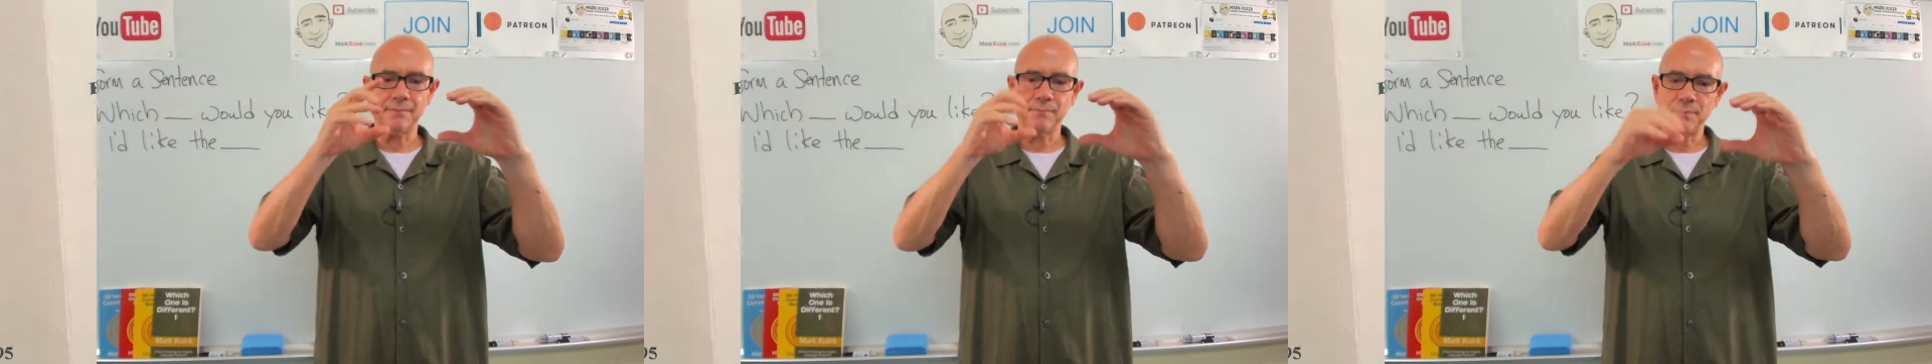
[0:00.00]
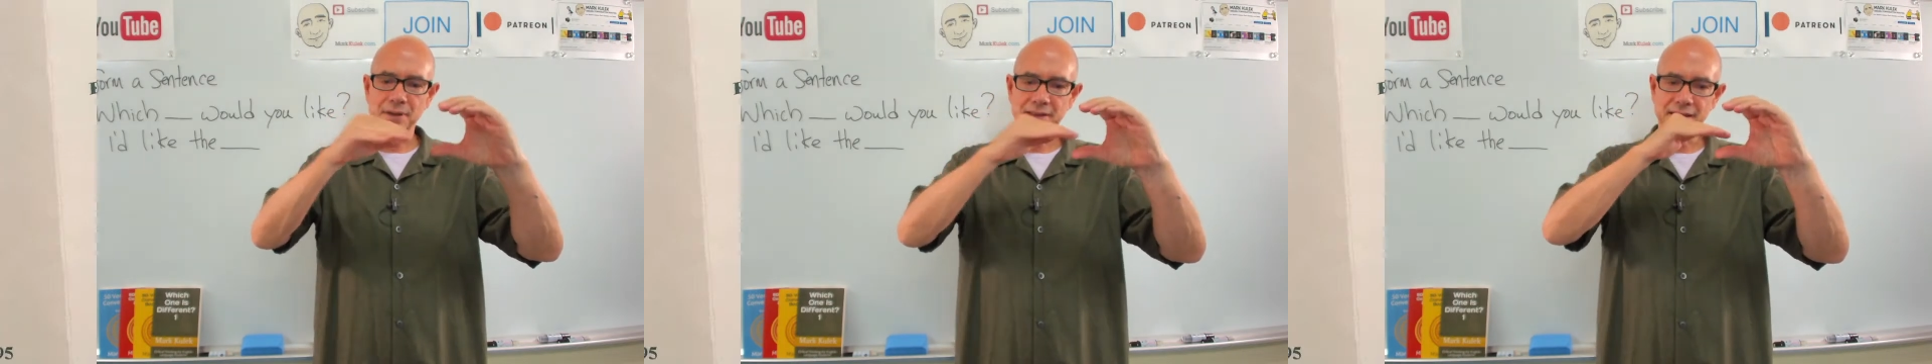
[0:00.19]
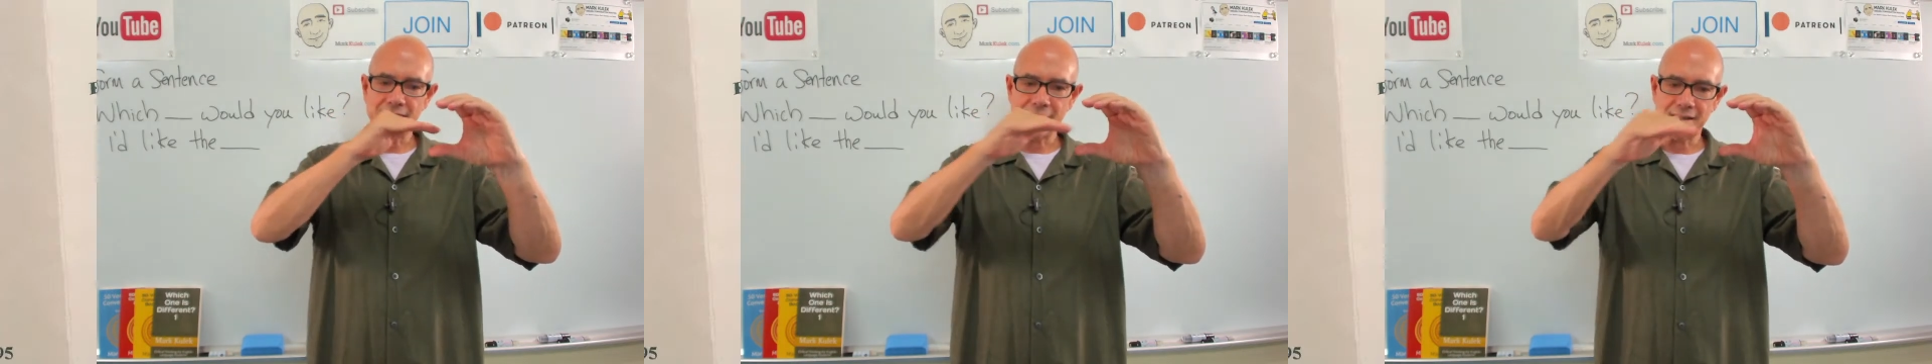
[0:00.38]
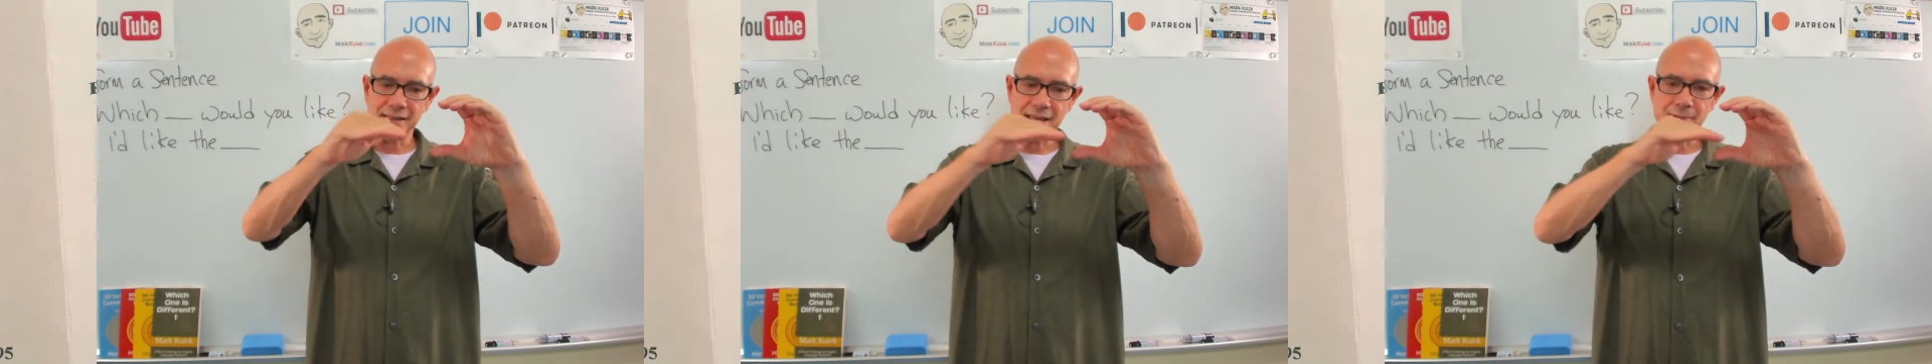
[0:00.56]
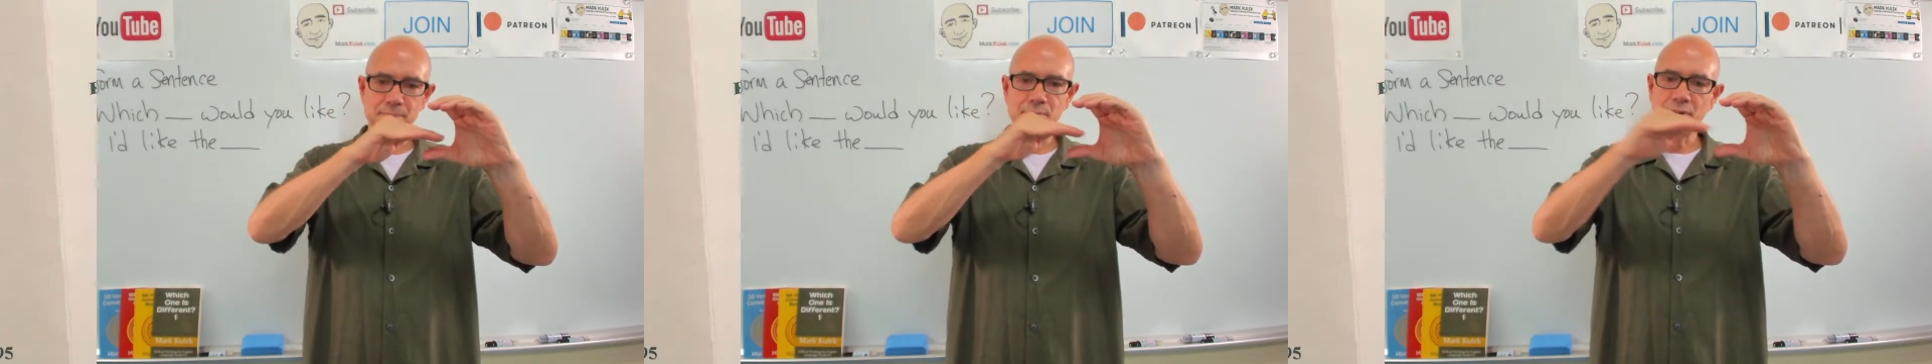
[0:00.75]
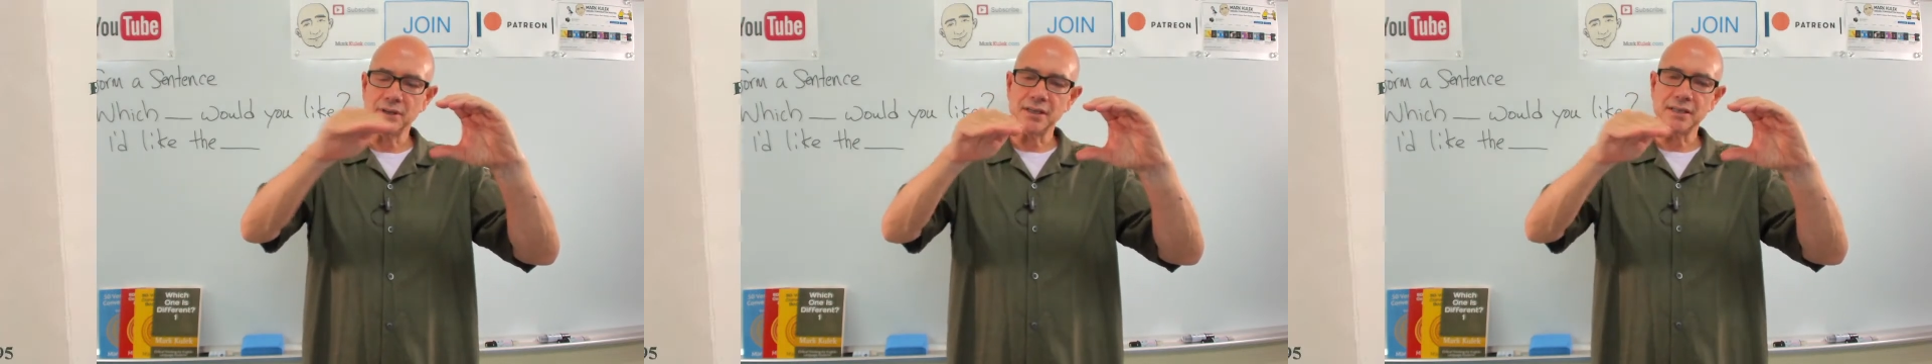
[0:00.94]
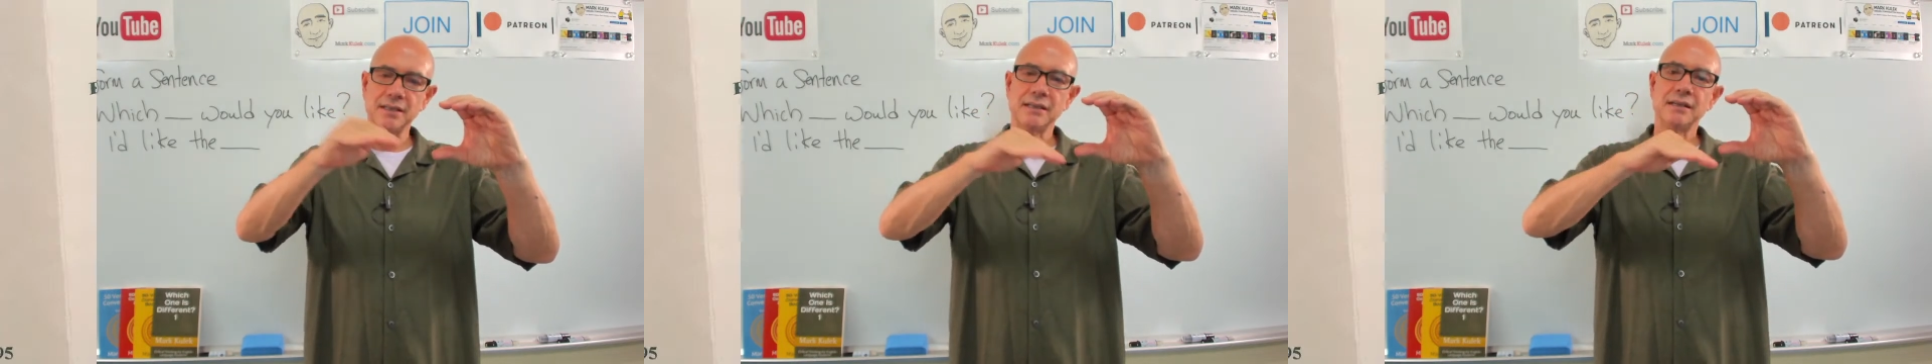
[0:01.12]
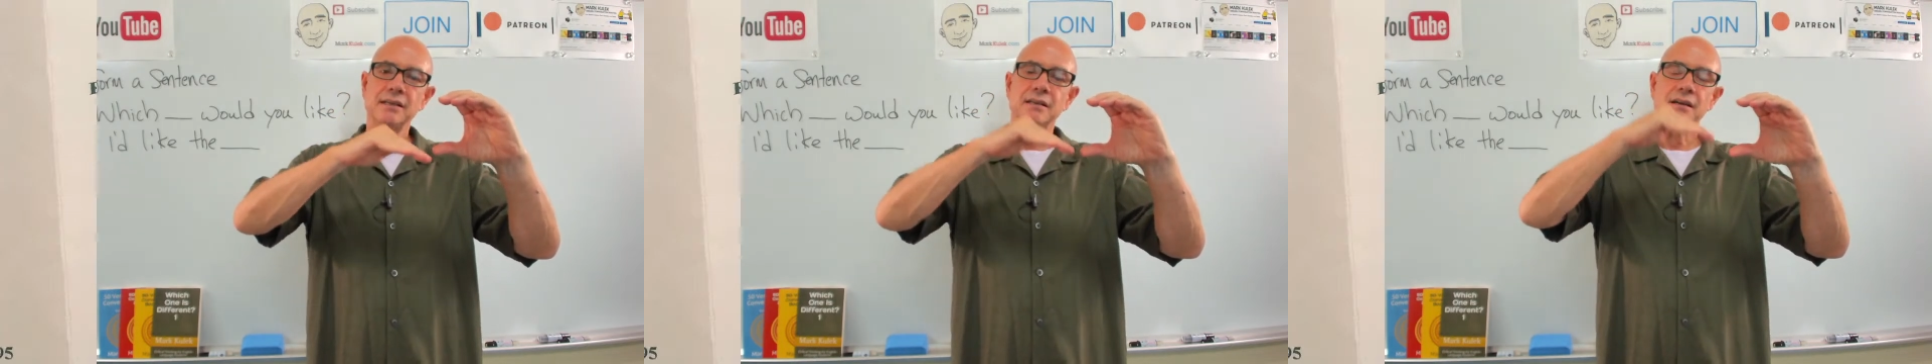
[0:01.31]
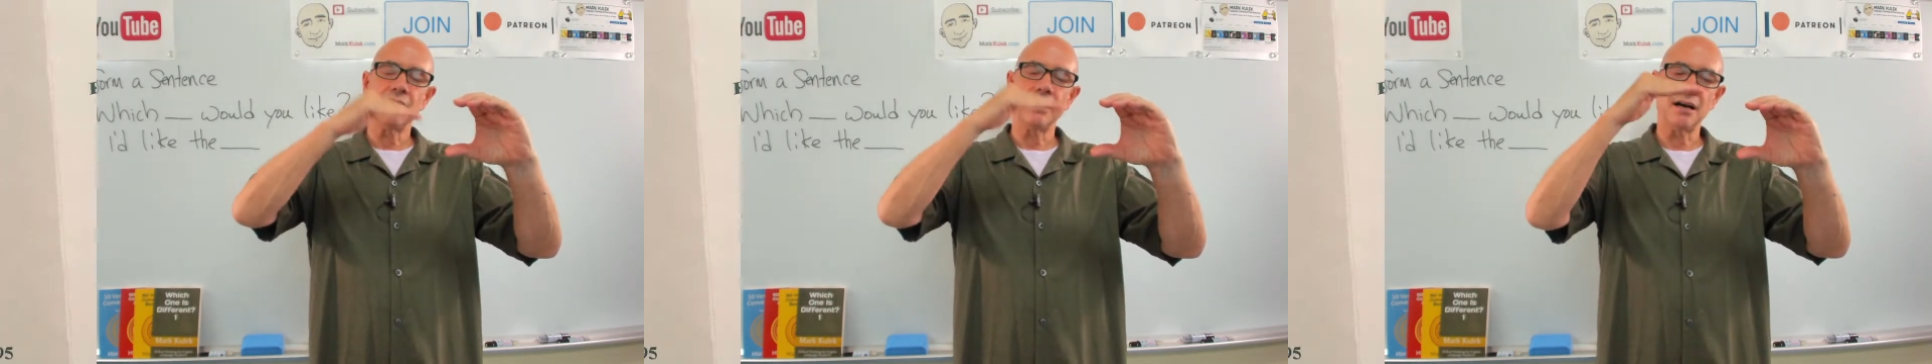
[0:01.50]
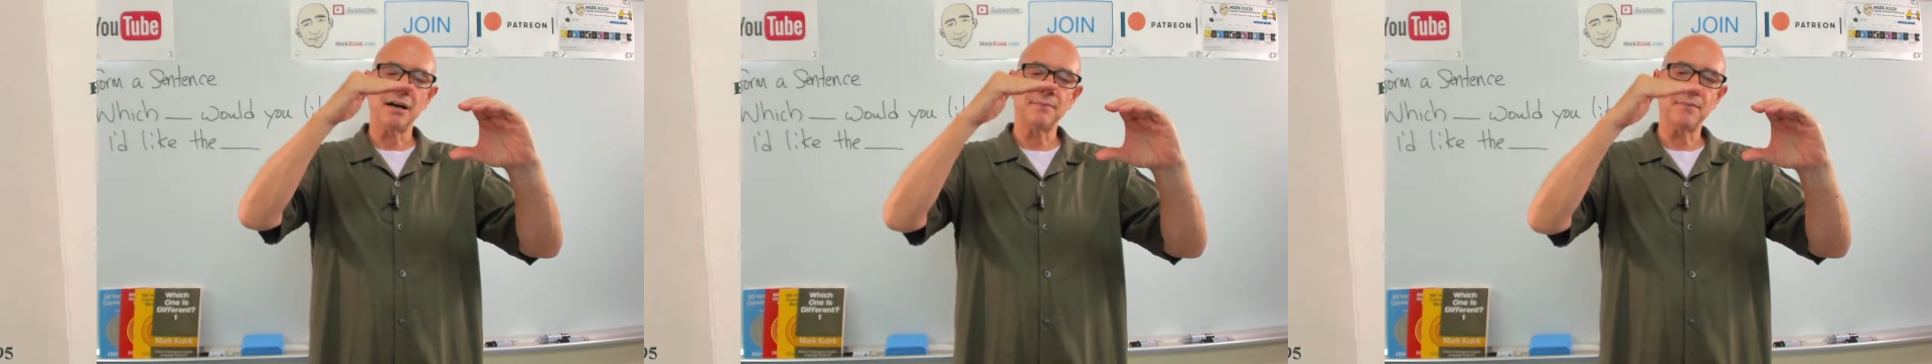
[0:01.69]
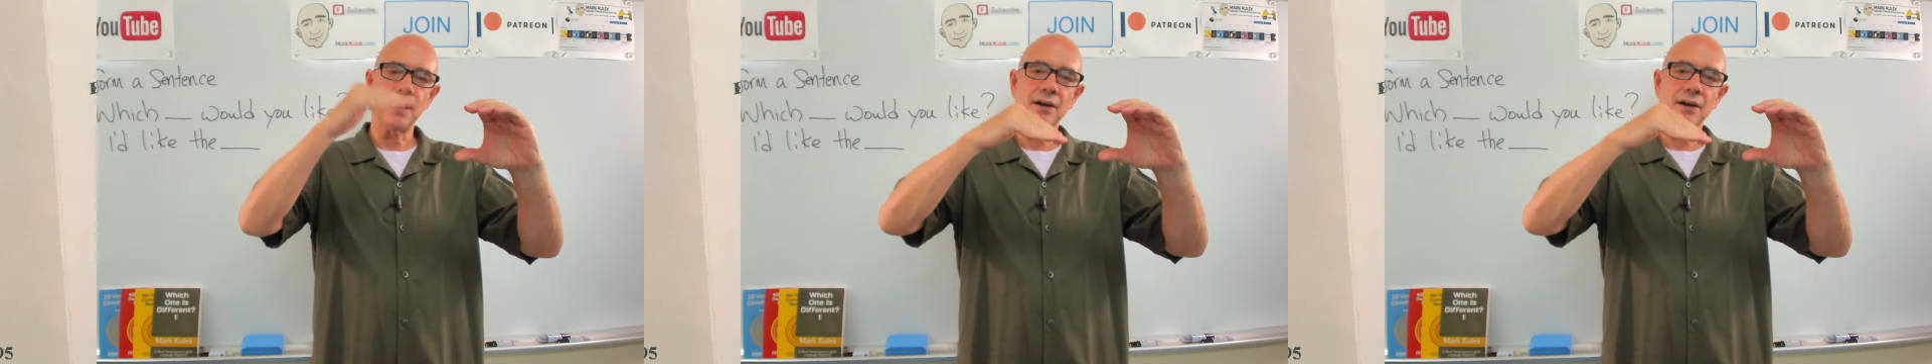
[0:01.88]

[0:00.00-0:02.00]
but then they put Um,